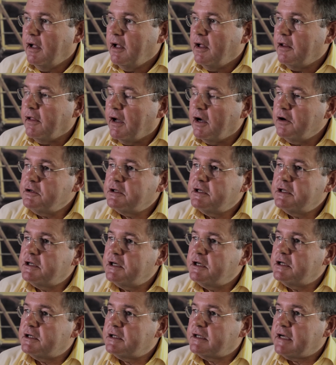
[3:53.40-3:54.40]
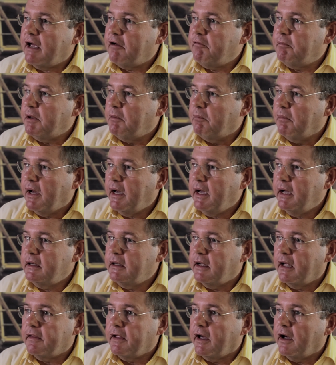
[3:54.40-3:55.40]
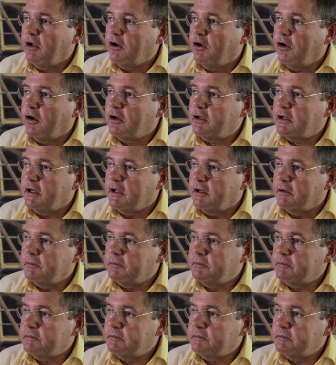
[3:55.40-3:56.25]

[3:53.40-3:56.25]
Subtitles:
Those decisions have been made and they are locked in.